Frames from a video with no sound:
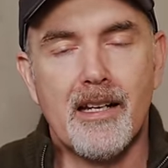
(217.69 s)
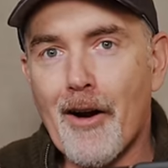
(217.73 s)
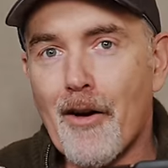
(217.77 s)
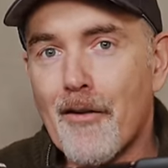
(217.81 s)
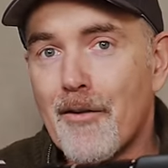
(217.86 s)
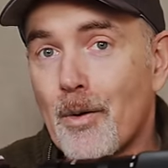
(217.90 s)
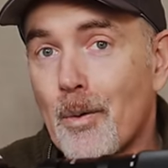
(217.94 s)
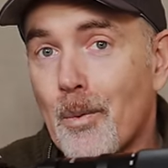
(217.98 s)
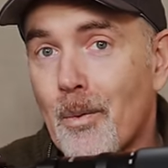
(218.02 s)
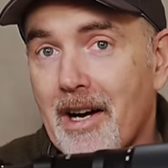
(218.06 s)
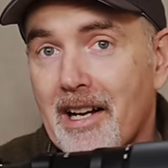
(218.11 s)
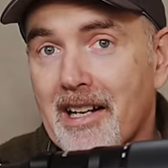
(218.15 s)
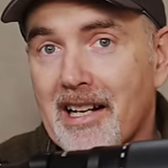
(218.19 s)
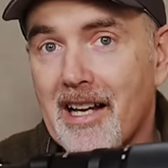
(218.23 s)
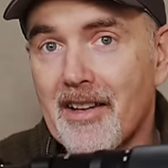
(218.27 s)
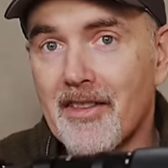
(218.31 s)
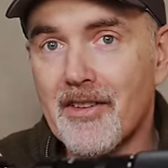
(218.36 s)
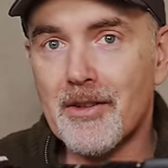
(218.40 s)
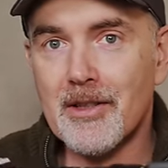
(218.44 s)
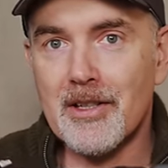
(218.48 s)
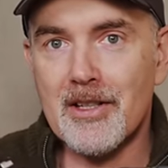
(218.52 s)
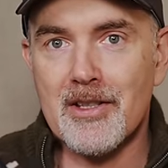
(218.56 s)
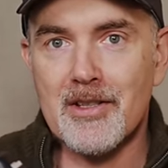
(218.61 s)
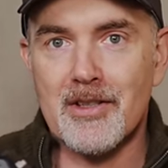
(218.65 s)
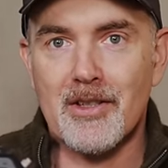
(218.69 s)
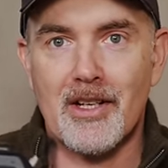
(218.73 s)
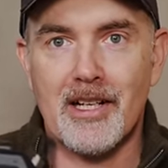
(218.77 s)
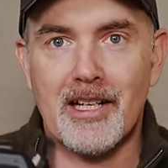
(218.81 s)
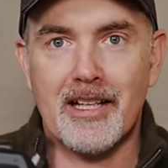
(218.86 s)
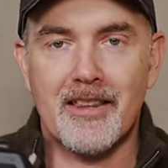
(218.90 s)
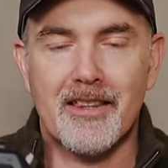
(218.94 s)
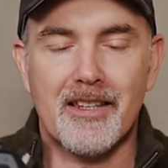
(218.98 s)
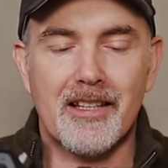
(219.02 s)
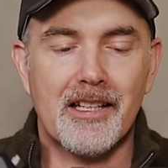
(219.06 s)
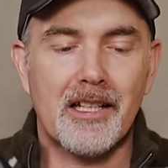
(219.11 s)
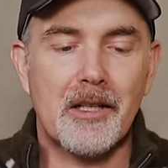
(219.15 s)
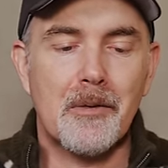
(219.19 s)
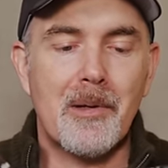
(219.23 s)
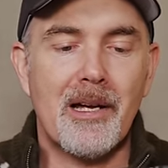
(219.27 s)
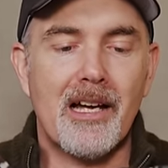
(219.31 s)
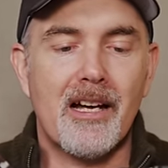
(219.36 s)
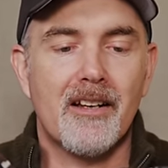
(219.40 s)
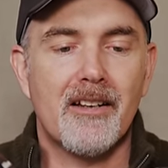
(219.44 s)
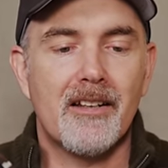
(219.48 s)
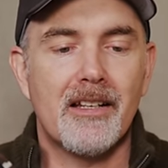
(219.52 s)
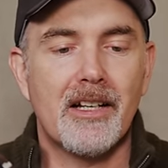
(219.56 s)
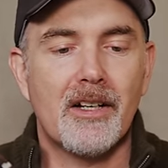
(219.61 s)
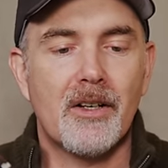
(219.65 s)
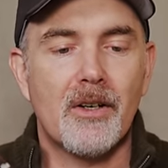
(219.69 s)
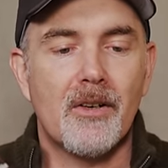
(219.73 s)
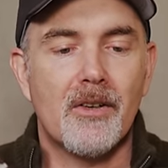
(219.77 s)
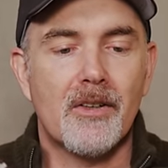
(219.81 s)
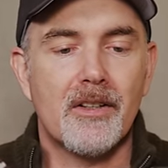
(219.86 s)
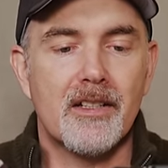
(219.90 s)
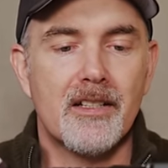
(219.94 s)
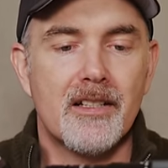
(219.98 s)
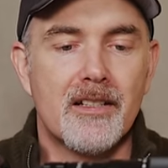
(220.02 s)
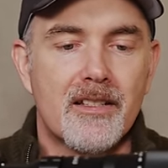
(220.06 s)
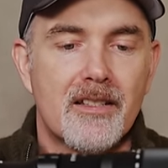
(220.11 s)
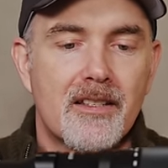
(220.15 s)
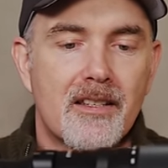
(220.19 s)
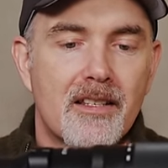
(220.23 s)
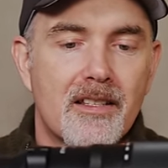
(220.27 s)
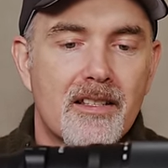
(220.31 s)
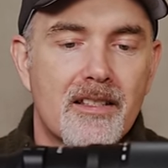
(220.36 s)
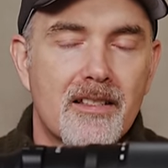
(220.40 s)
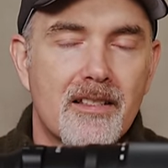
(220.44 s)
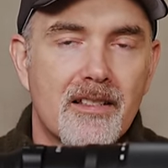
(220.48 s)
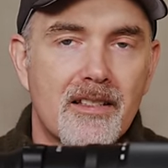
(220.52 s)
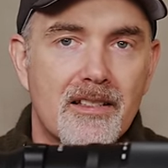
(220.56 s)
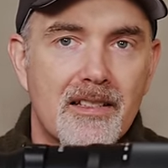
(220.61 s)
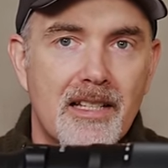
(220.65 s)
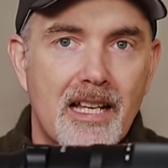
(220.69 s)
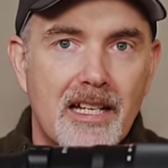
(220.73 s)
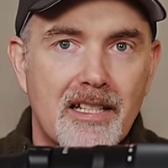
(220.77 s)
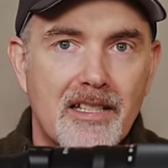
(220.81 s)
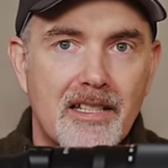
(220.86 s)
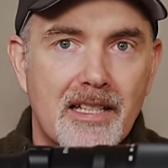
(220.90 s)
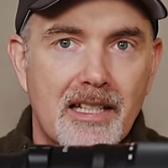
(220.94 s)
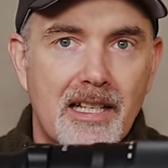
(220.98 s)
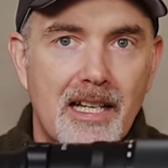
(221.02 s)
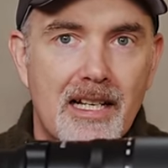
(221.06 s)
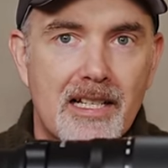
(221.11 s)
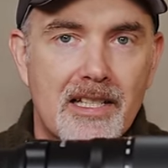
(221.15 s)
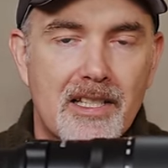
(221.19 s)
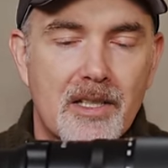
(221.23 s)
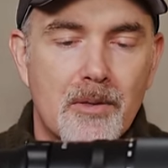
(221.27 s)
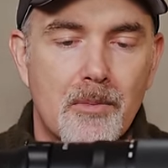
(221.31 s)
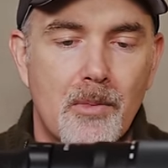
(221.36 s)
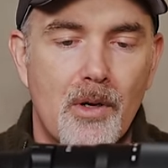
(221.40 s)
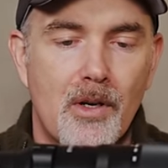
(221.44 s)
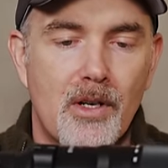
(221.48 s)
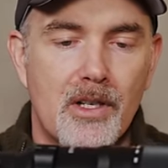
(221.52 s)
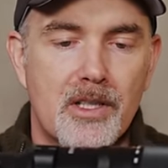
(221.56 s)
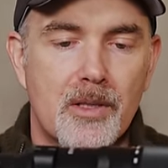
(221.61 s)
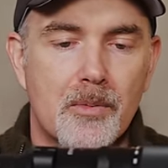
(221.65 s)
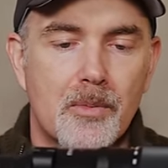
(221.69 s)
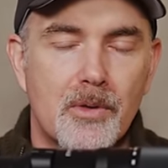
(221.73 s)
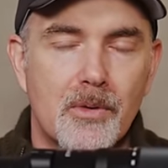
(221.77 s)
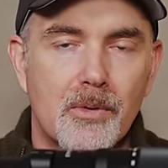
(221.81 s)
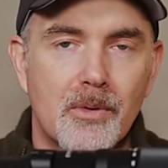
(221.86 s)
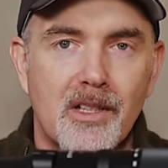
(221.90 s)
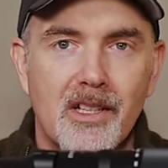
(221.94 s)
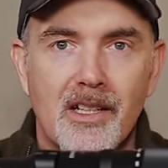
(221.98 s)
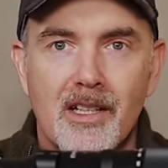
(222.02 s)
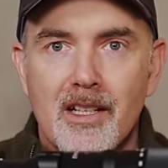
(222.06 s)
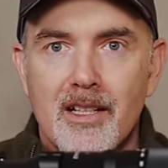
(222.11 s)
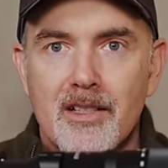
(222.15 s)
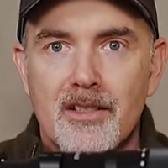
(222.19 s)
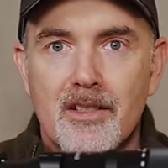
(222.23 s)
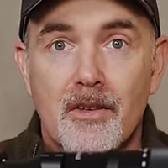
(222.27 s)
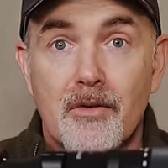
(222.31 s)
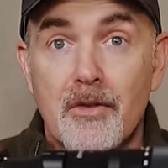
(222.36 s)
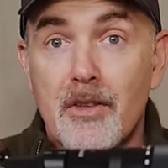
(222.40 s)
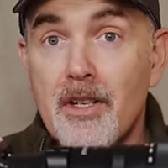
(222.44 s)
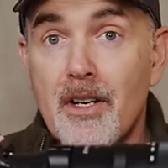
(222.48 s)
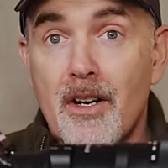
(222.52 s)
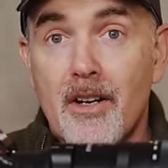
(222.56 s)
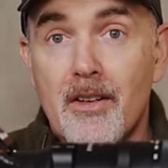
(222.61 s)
However, one other exciting thing about Nikon is this is actually customizable. So if you